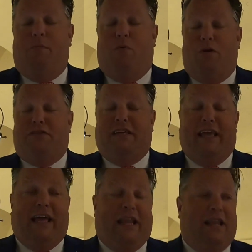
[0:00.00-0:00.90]
But once
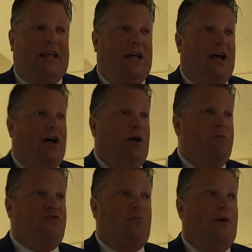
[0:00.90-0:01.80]
again, uh, Mr.